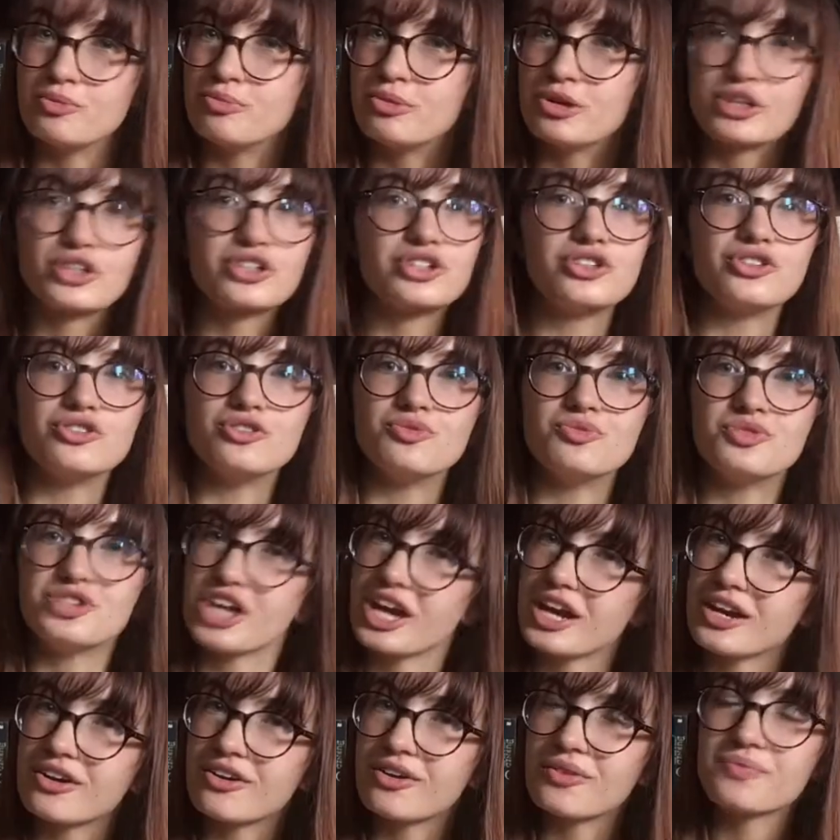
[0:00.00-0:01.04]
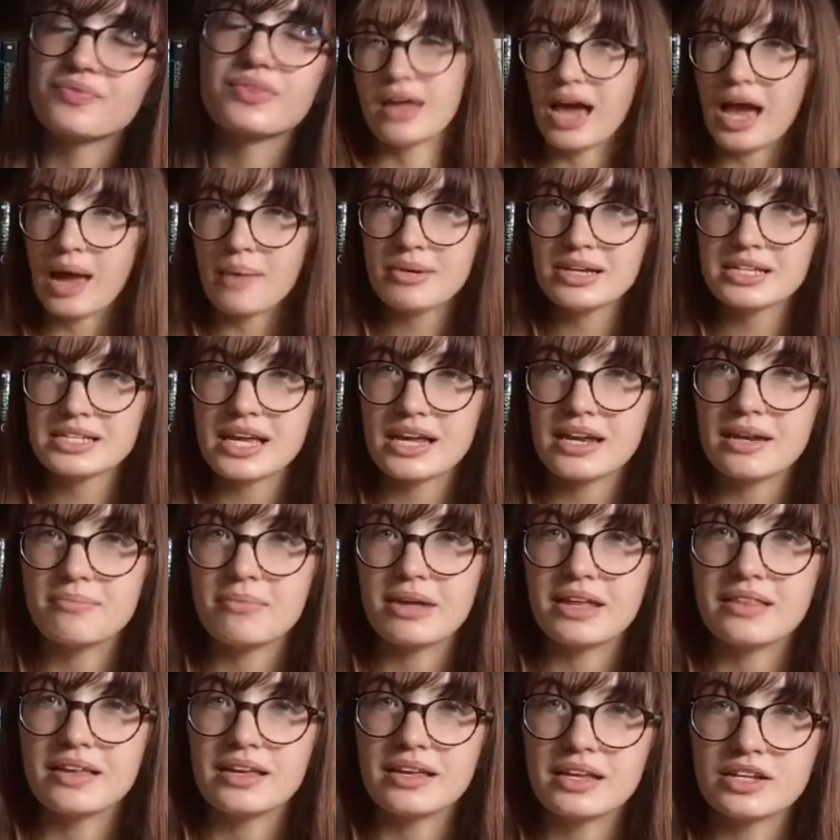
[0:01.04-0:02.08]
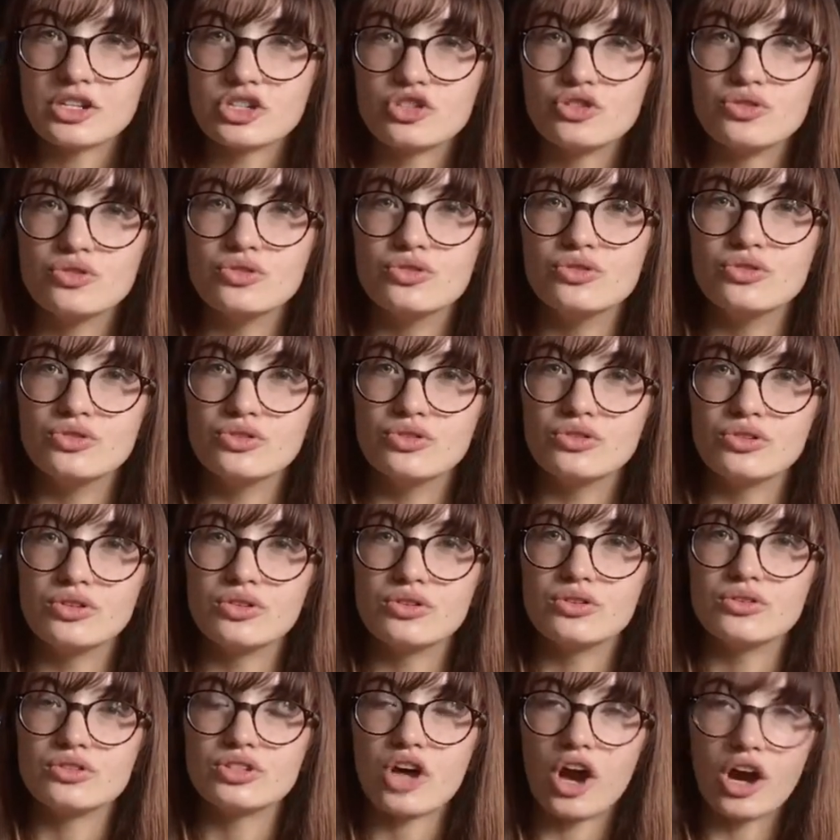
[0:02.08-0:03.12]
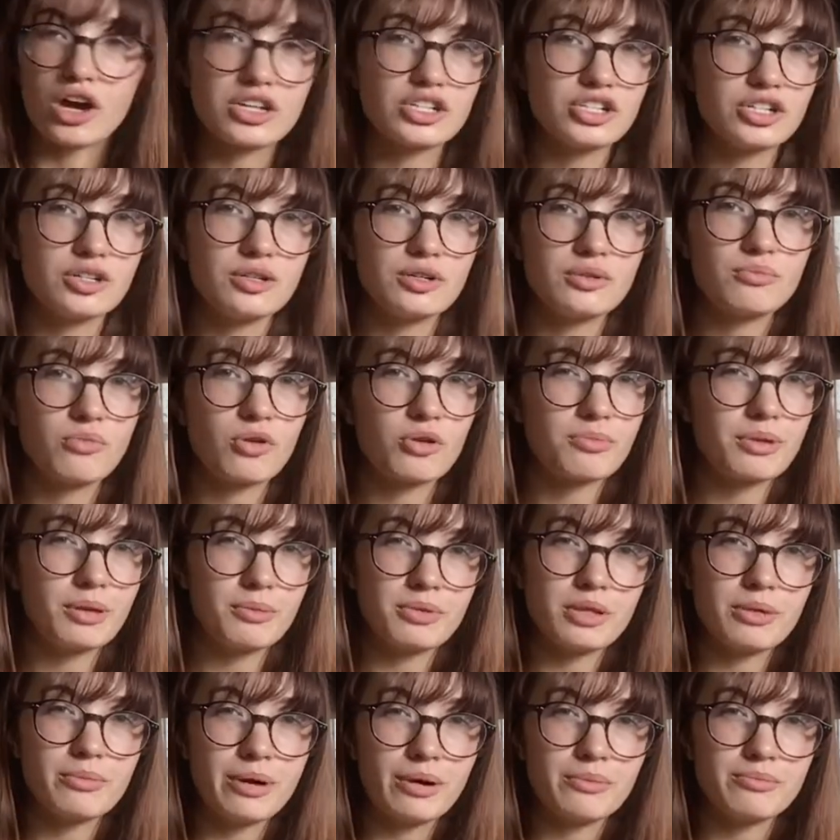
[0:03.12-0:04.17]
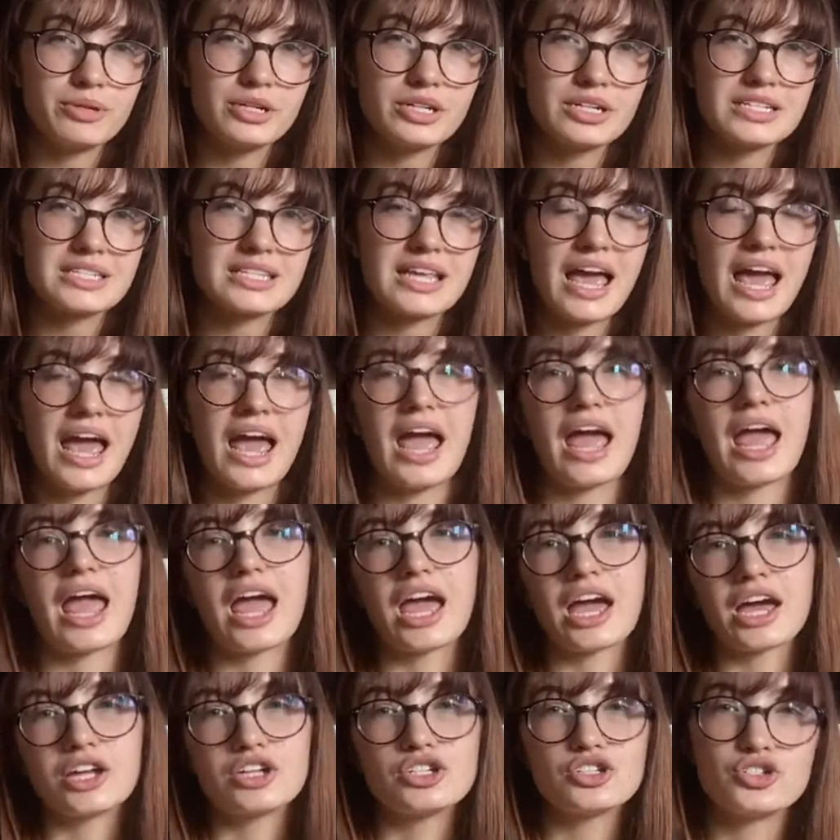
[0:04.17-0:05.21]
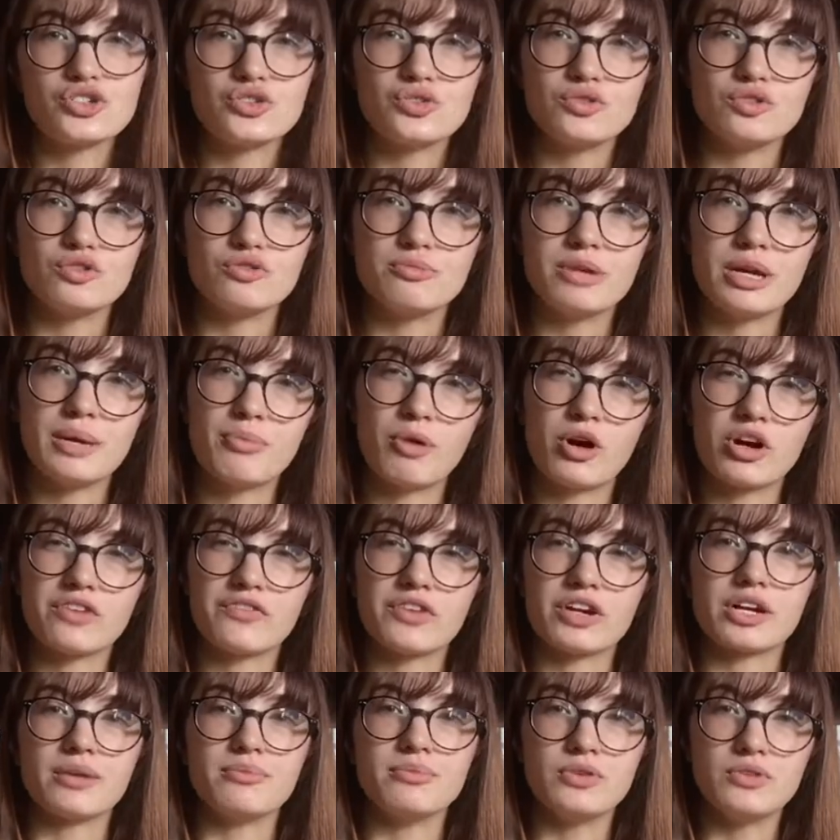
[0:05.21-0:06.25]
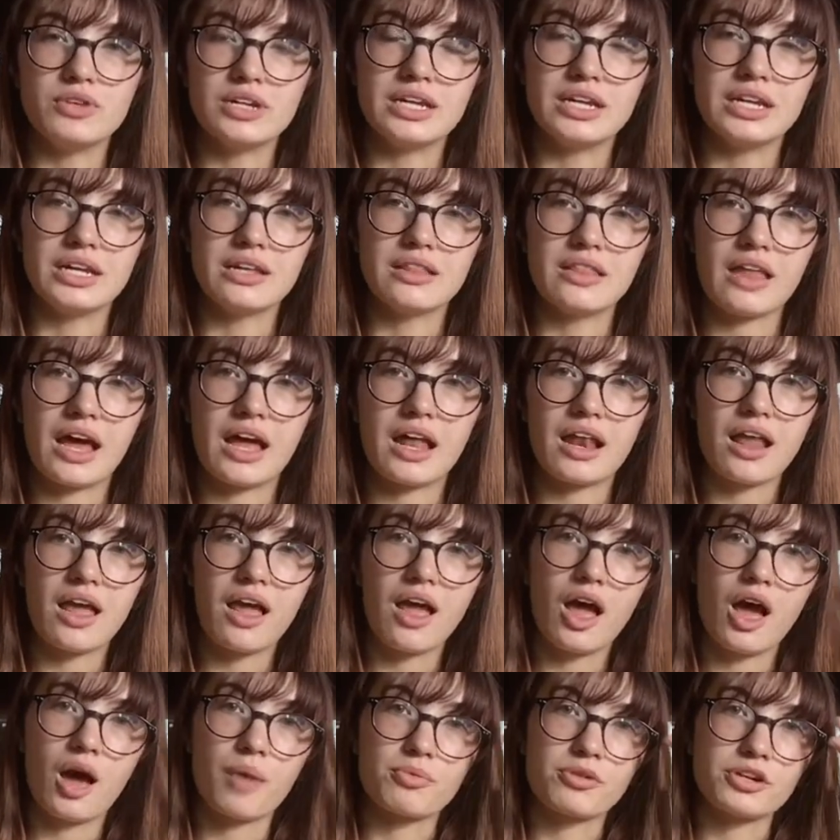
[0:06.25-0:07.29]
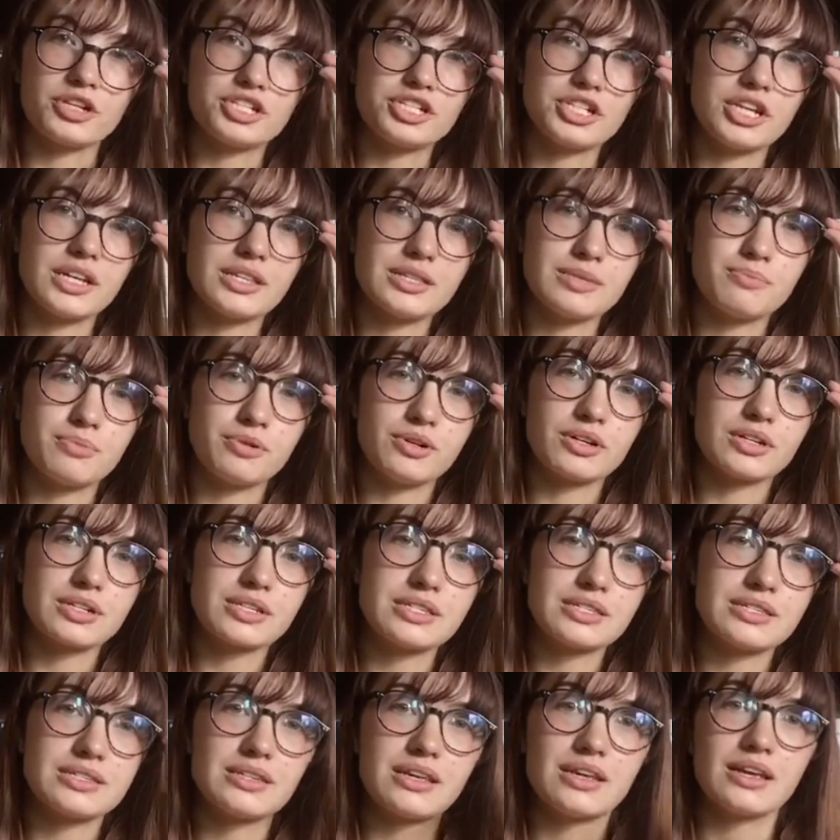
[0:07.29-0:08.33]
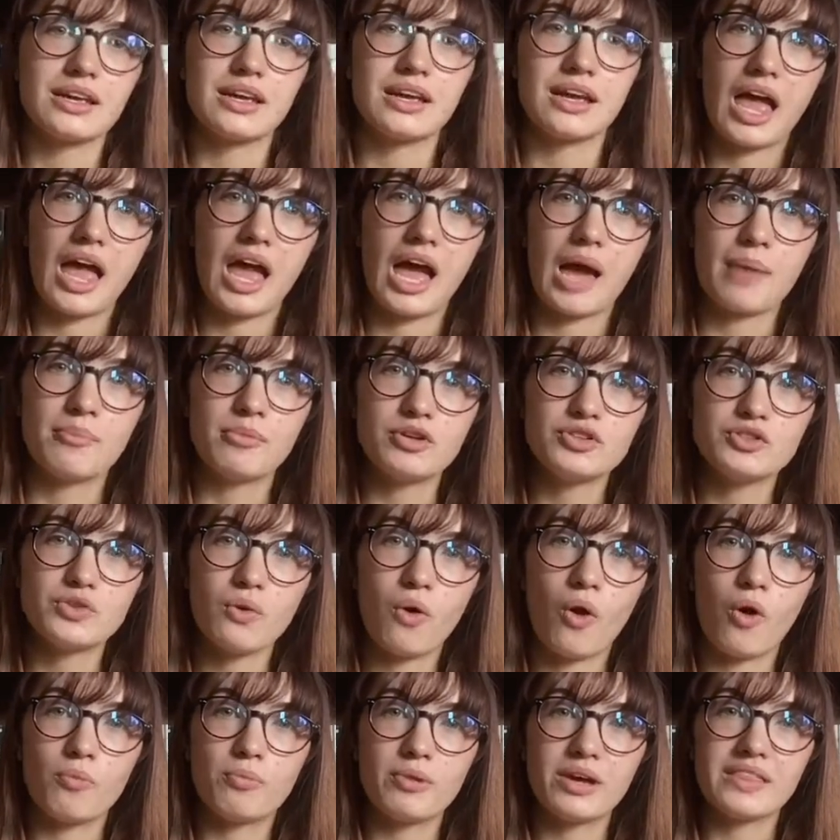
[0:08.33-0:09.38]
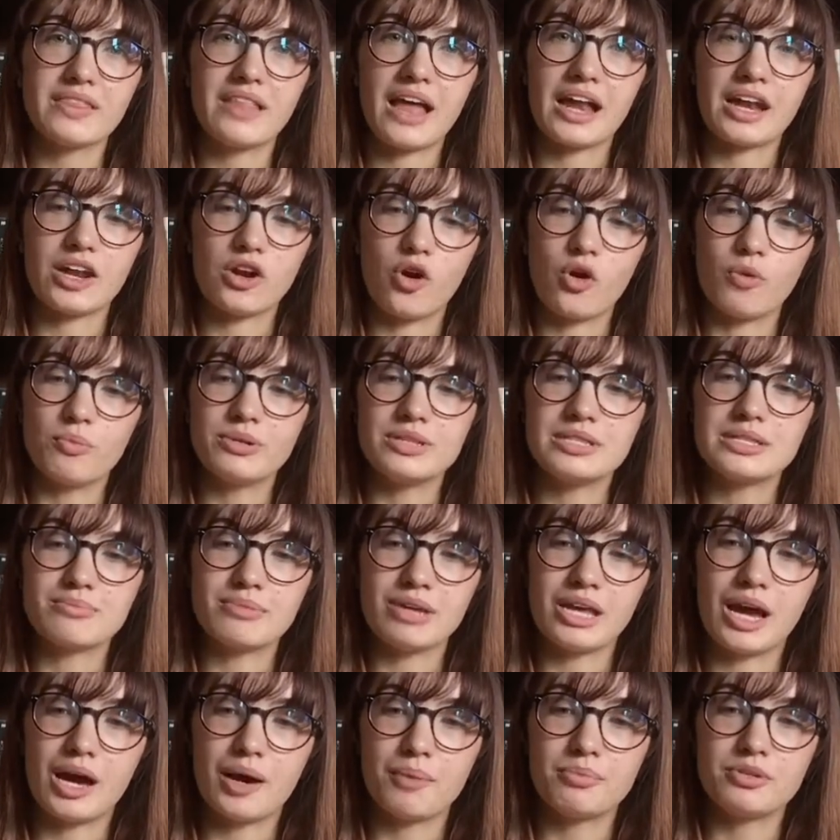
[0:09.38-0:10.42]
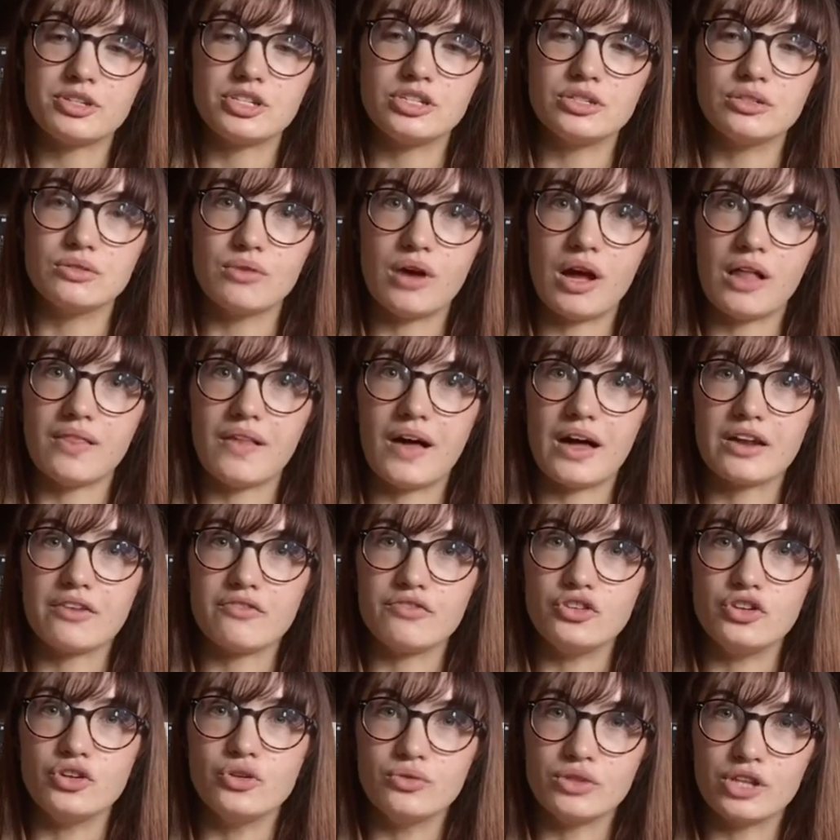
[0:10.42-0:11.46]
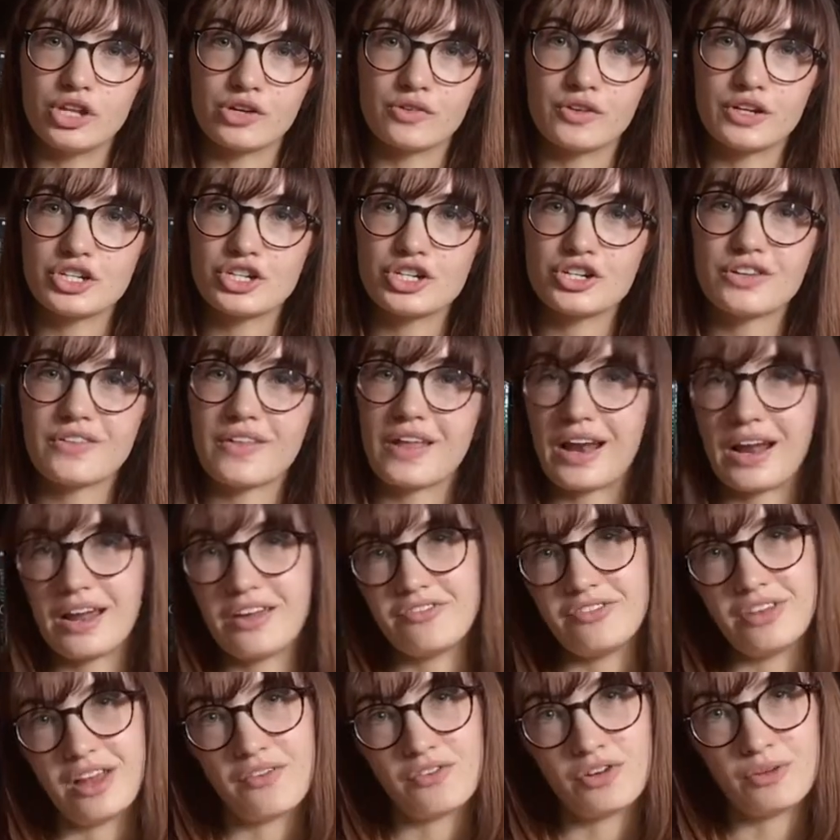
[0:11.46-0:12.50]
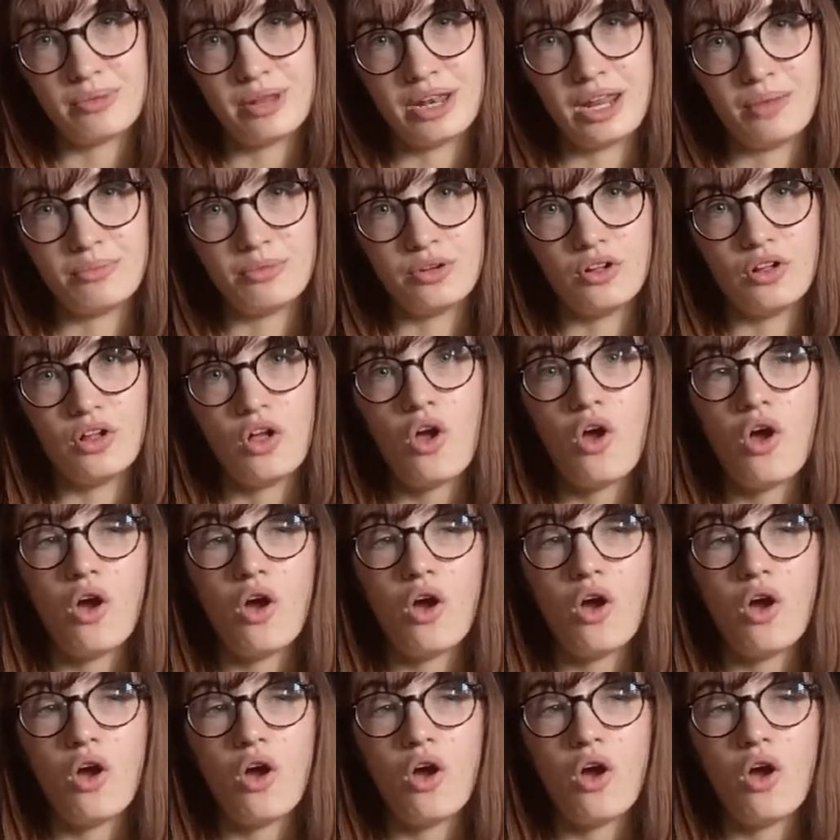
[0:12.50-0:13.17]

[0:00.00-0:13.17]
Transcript: BookTube channel? I'm excited mainly to talk to more people about books and to be a part of a community that appreciates books. I'm also hoping that it opens me up to a lot of new literature that I've never been able